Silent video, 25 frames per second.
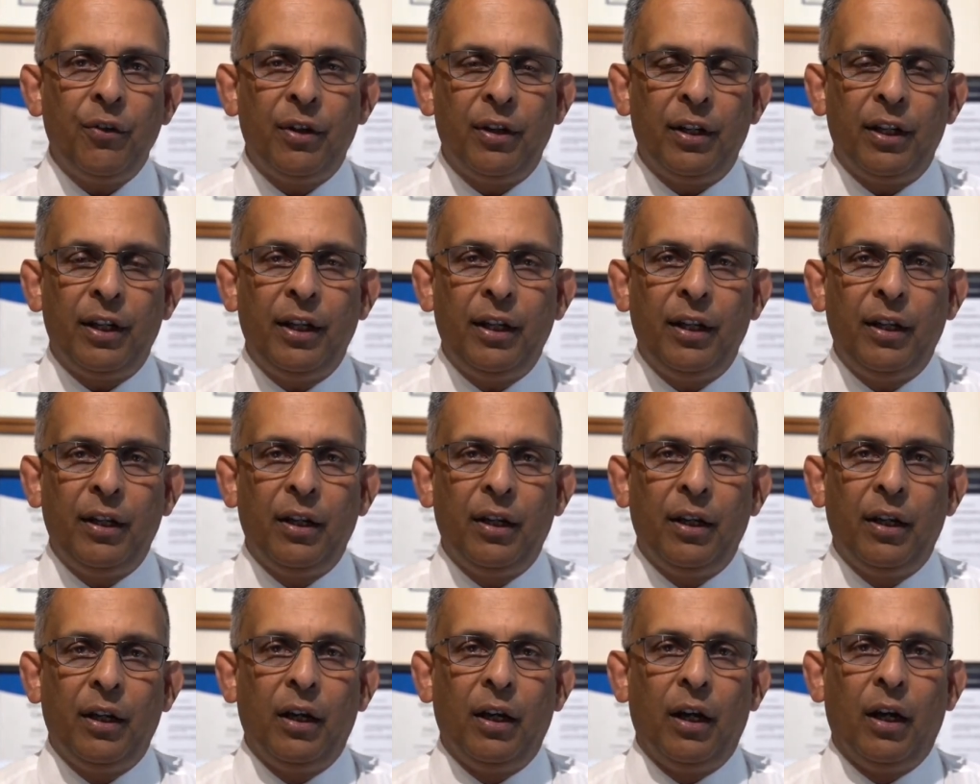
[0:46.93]

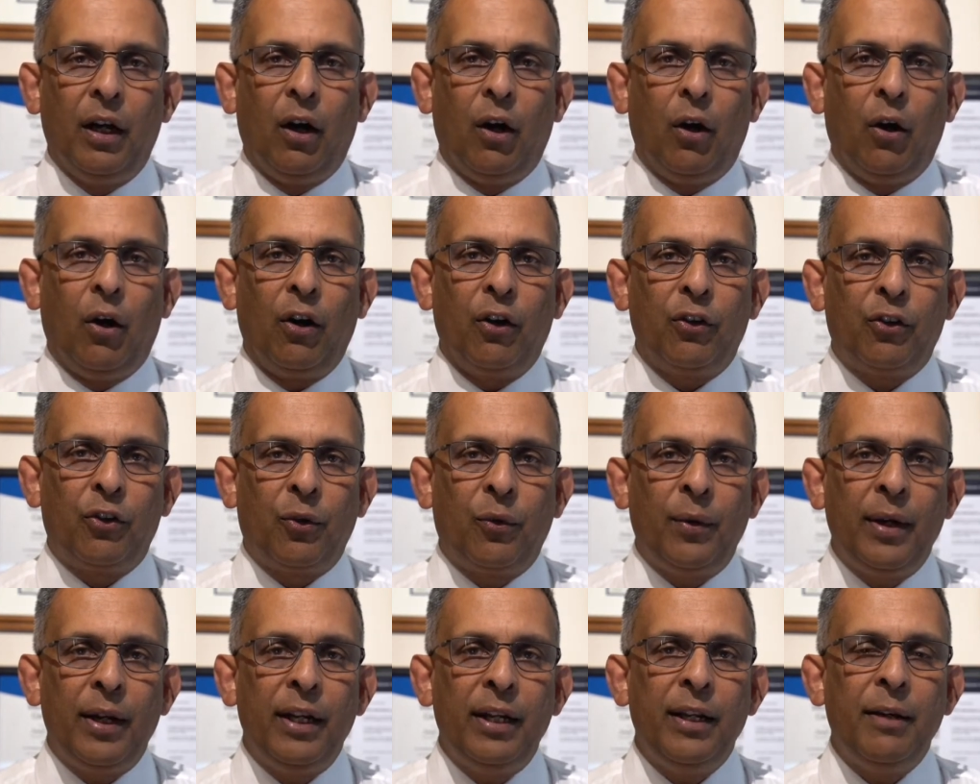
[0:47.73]
Generally,
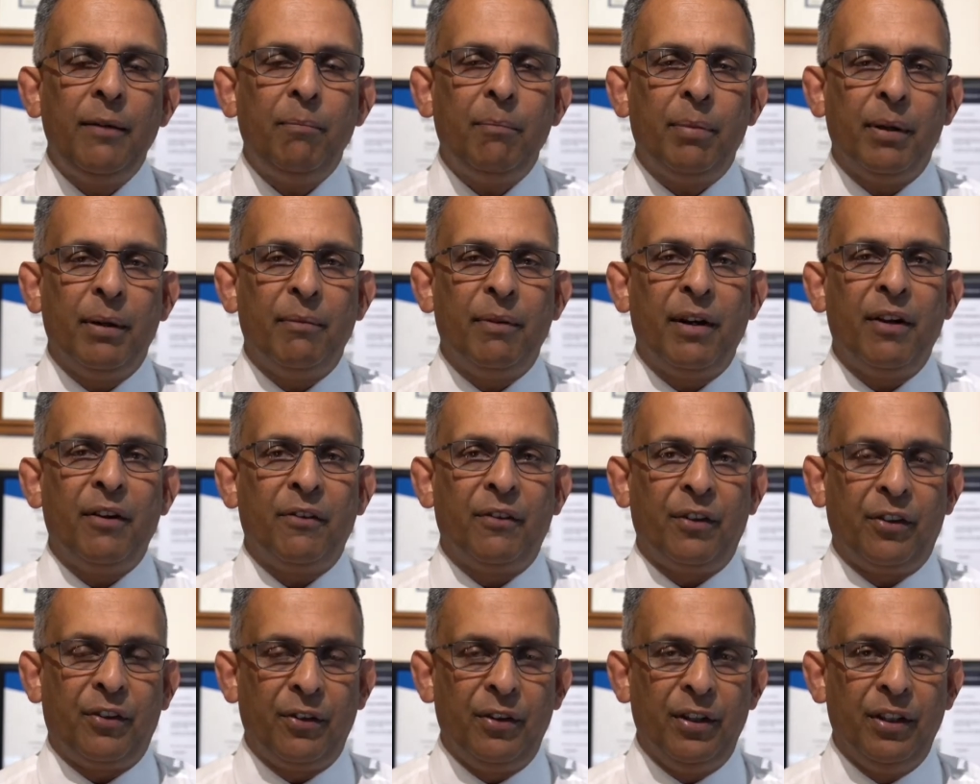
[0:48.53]

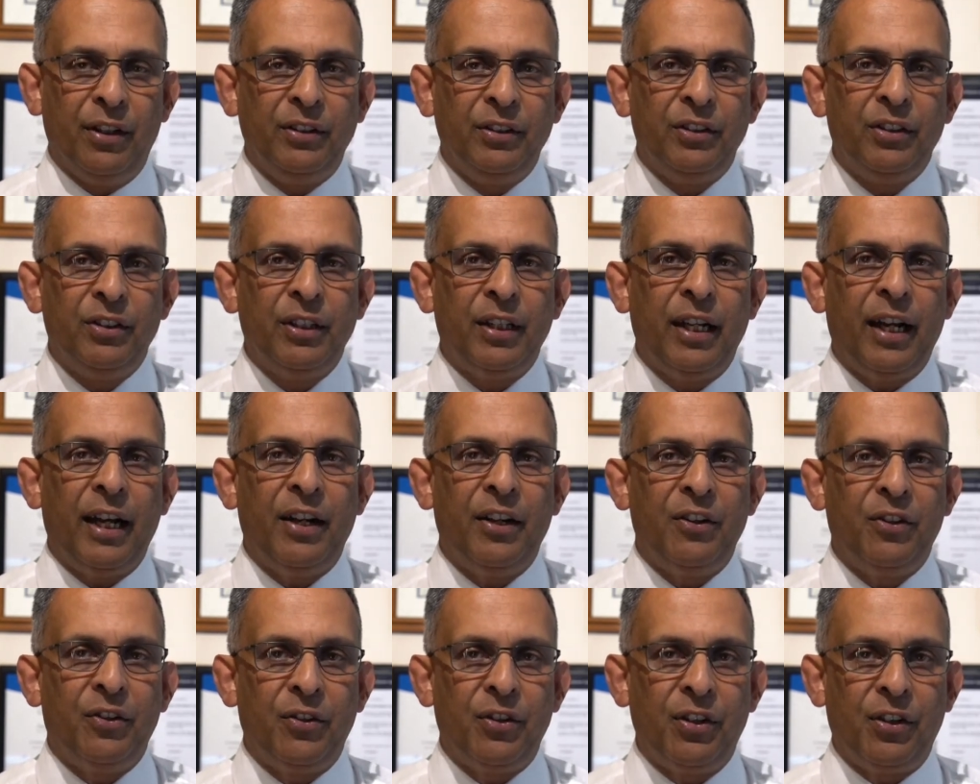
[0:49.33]
Australian permanent
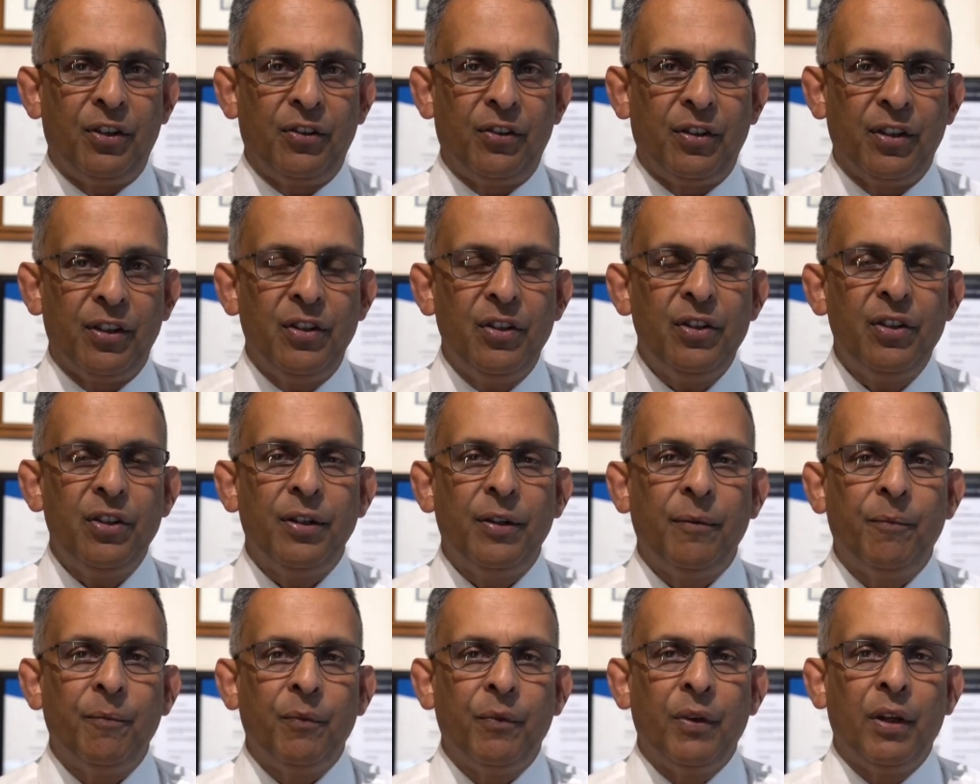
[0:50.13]
residents and
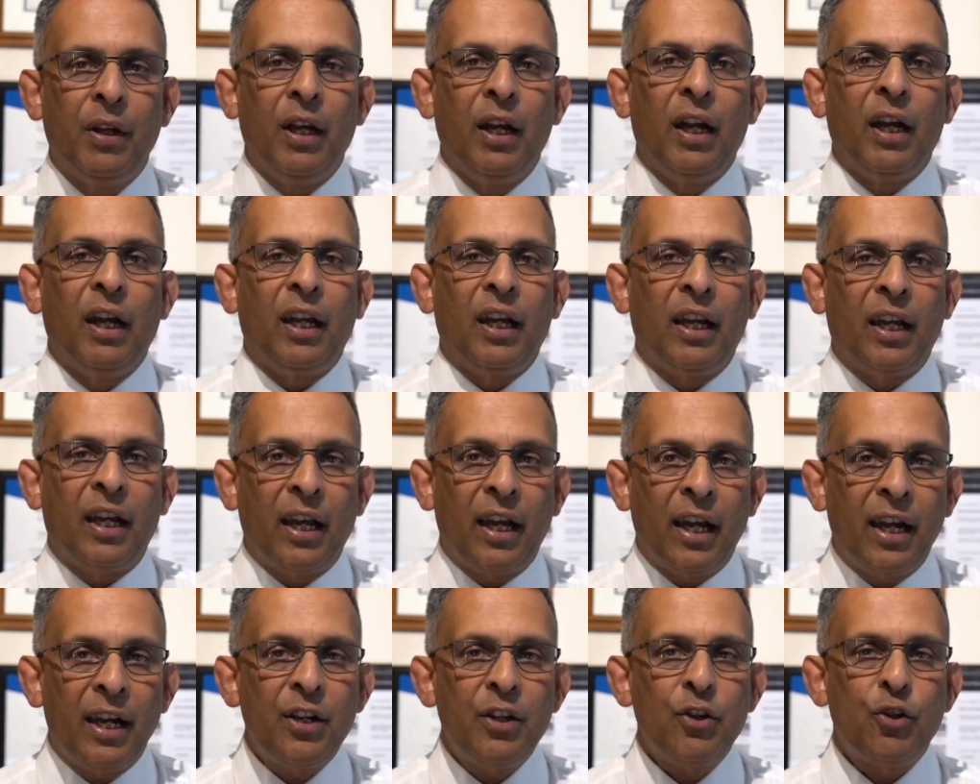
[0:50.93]
citizens
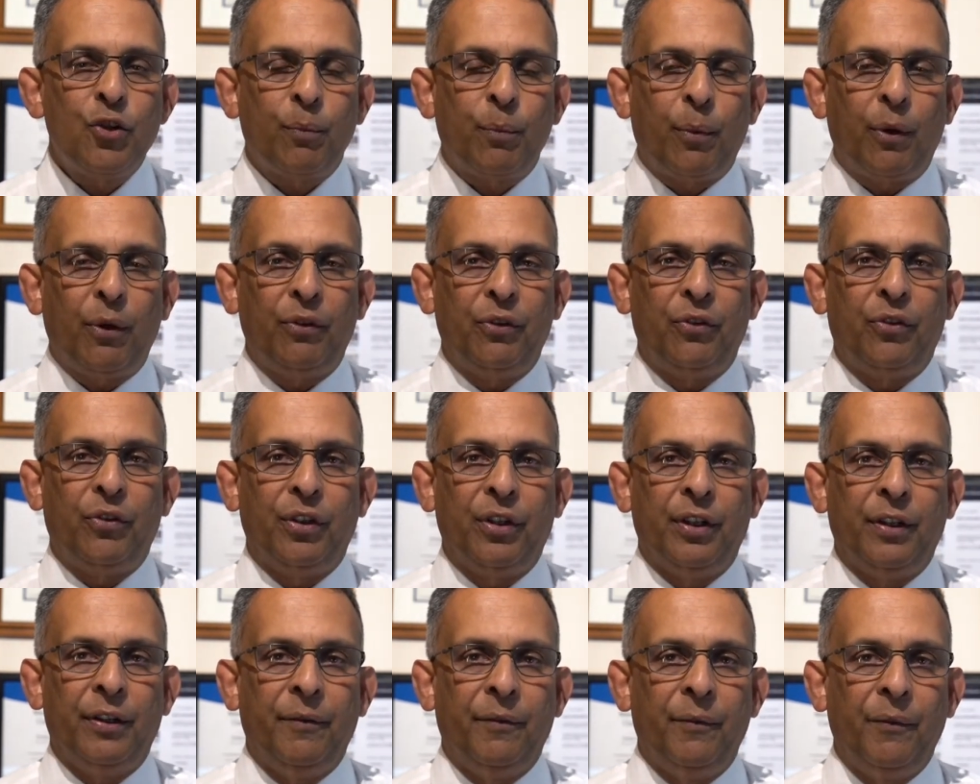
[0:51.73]
can
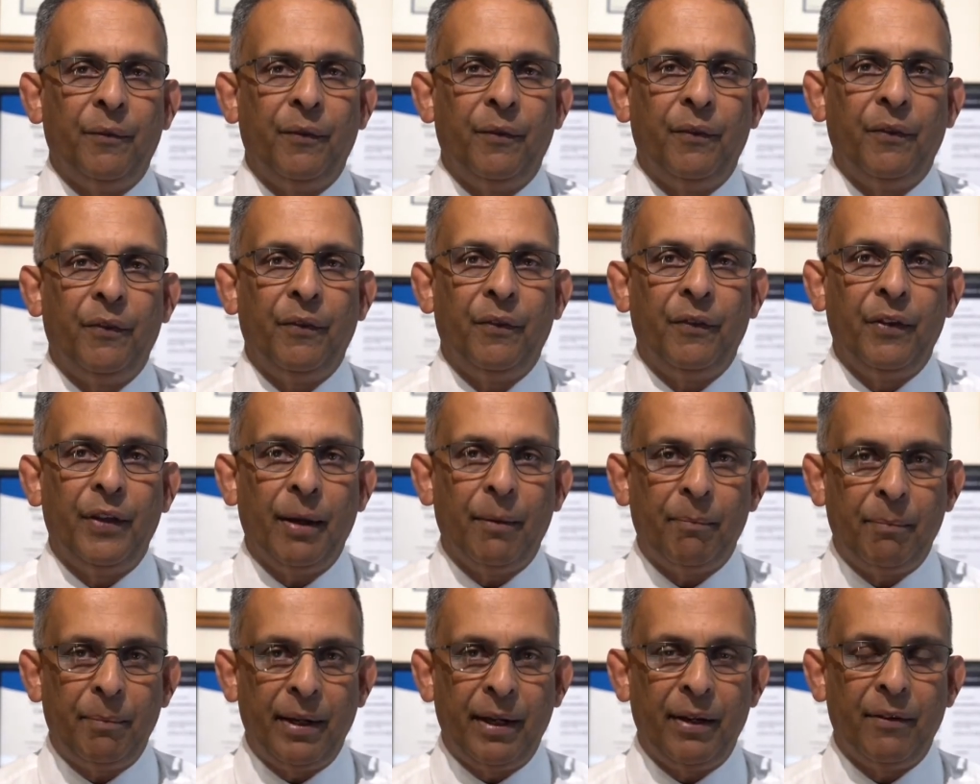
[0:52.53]
sponsor
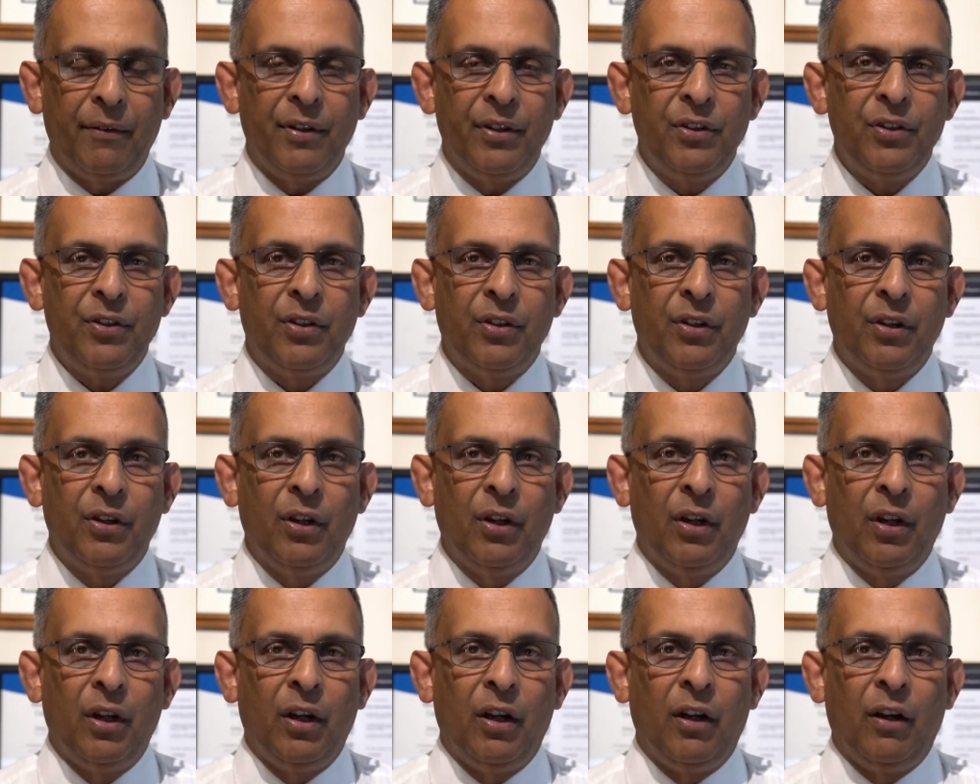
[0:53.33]
their
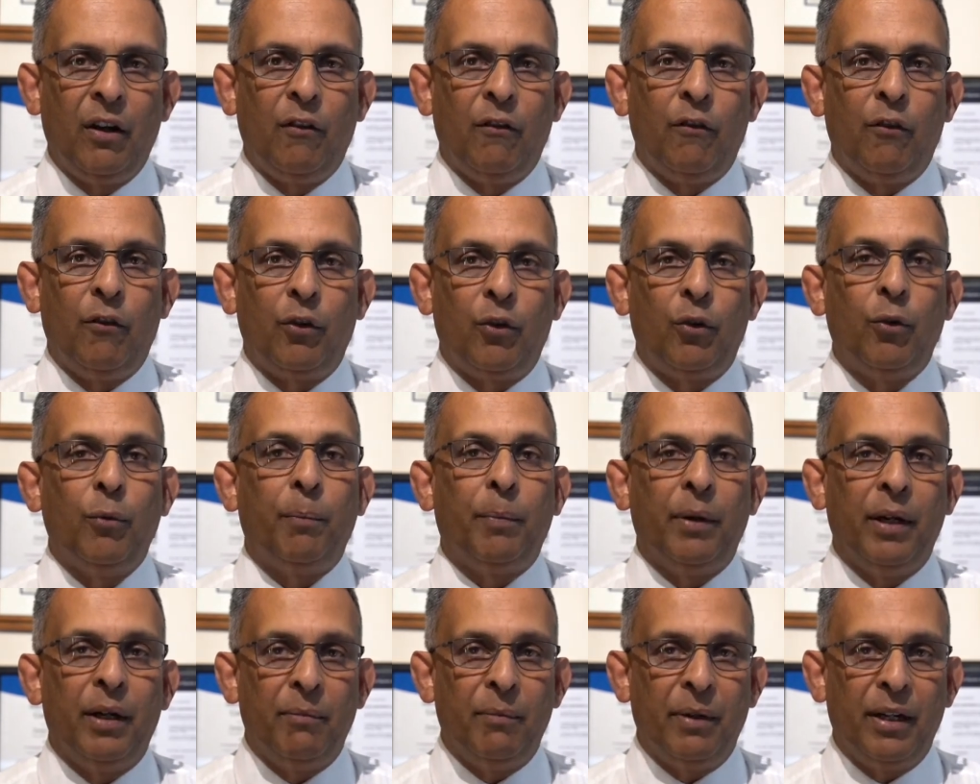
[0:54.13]
parents
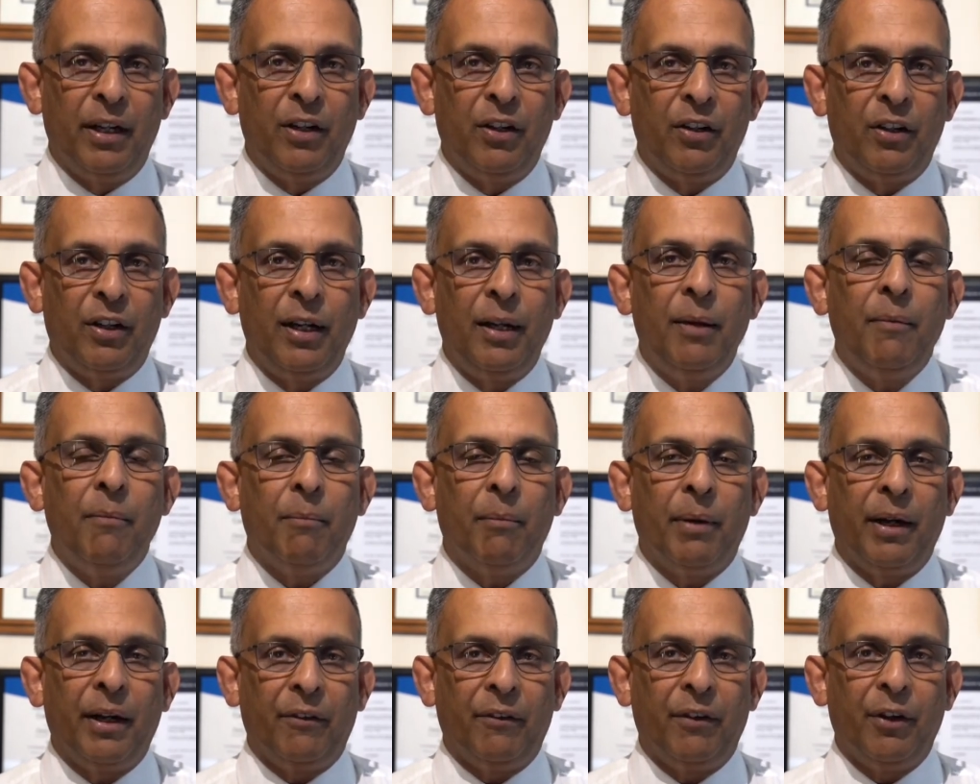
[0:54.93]
to
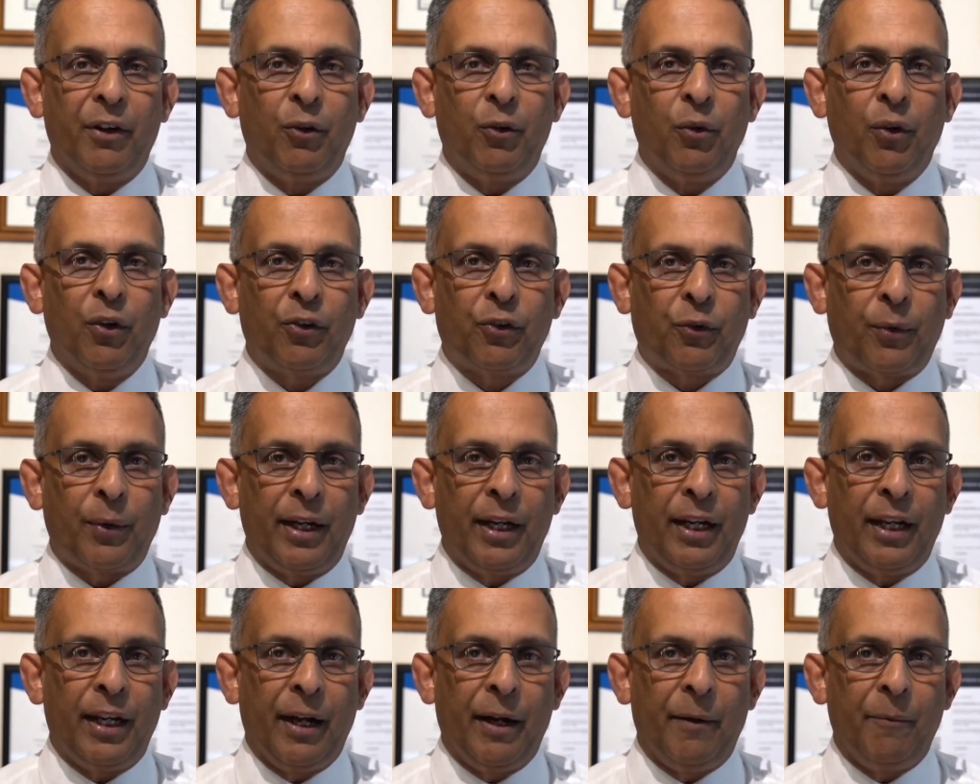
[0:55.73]
permanently migrate
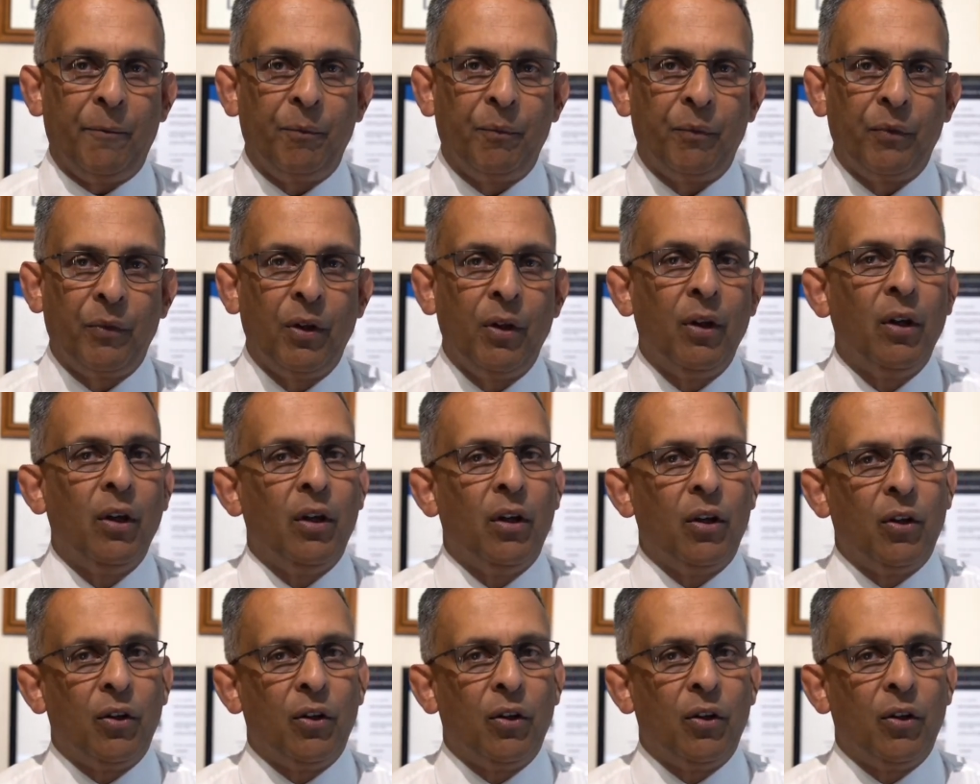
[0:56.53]
to Australia,